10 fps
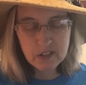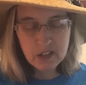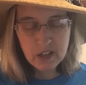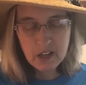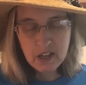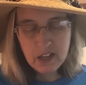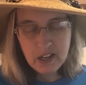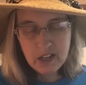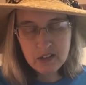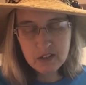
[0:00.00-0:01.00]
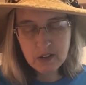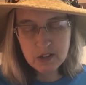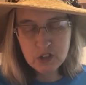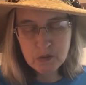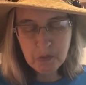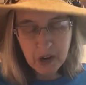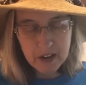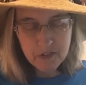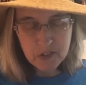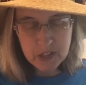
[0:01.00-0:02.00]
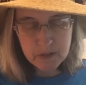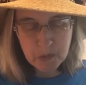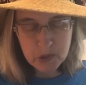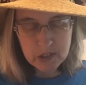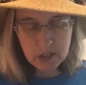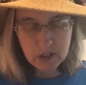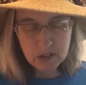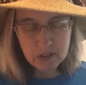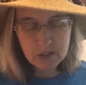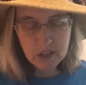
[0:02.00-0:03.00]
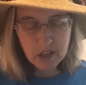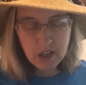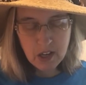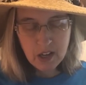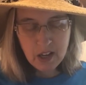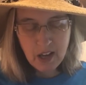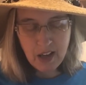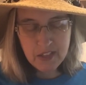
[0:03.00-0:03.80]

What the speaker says: And so I just pray for these boys and girls.